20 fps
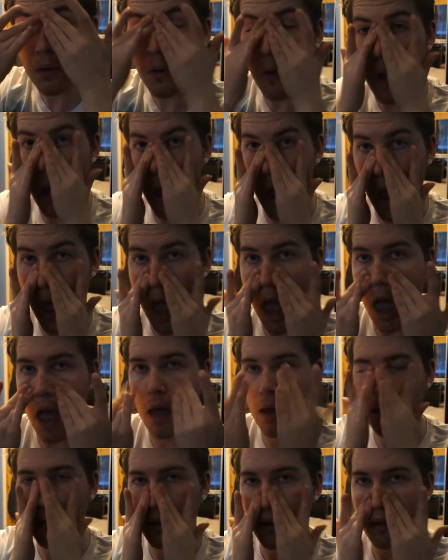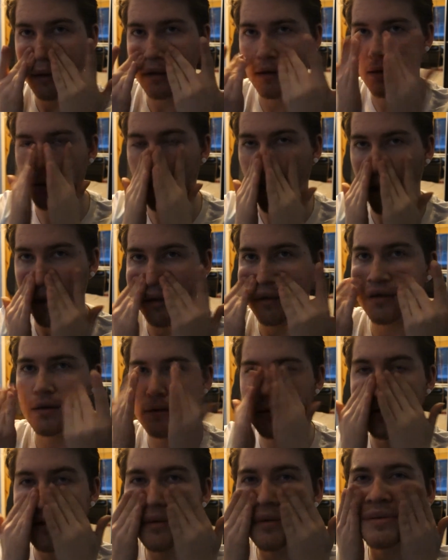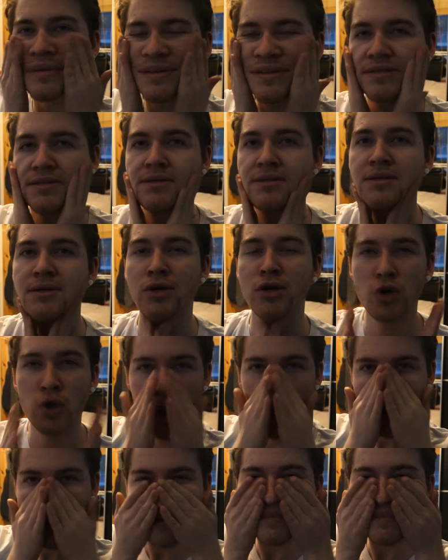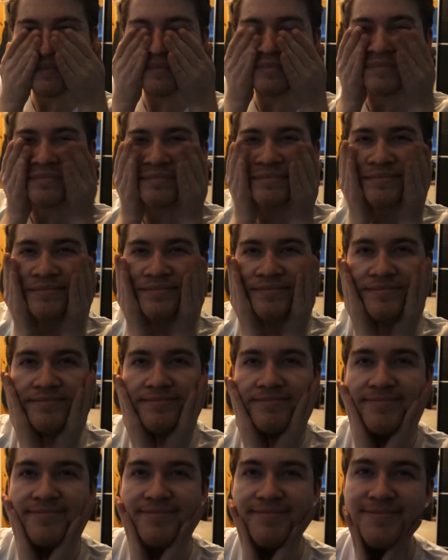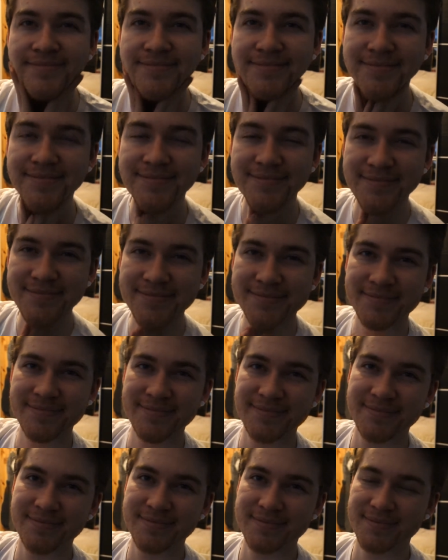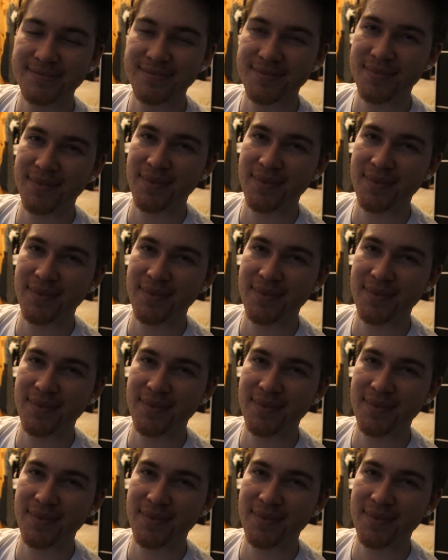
[no speech]